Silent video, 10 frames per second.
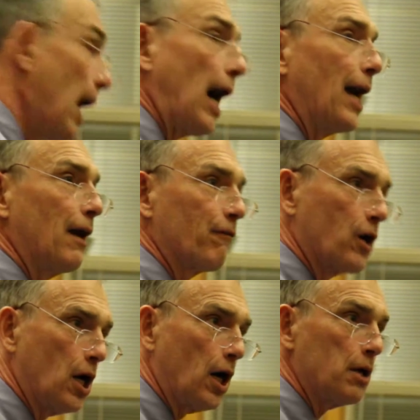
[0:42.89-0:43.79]
I
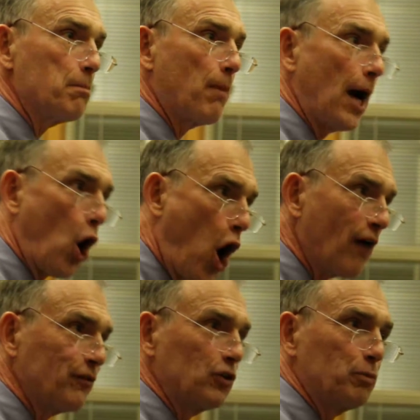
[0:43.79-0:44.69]
have cut my
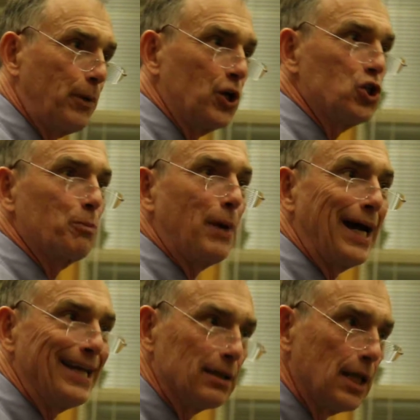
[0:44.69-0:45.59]
office budget by
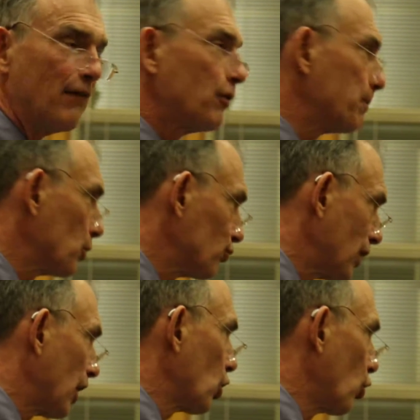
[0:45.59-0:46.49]

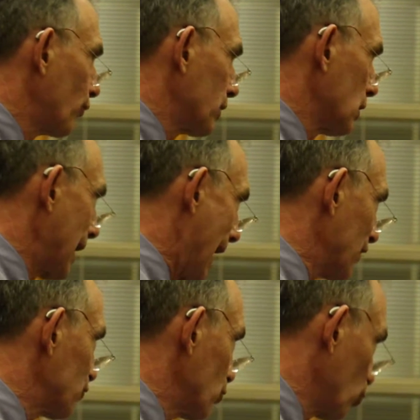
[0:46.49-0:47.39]
11% over the
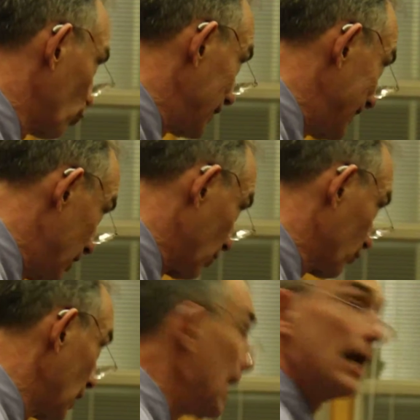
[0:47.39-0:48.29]
last three years.
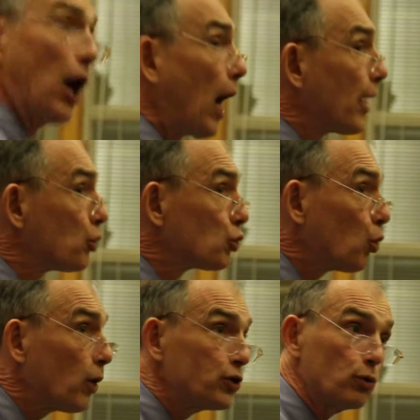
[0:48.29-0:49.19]
Now, I don't
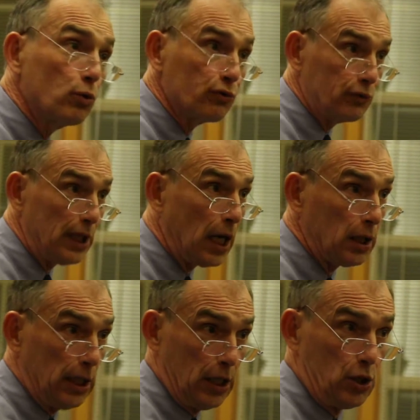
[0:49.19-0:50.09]
know what you will see
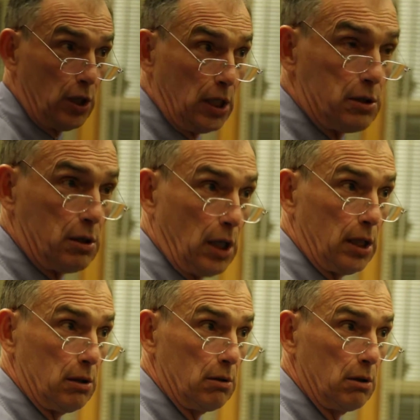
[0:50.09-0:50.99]
on the internet tonight,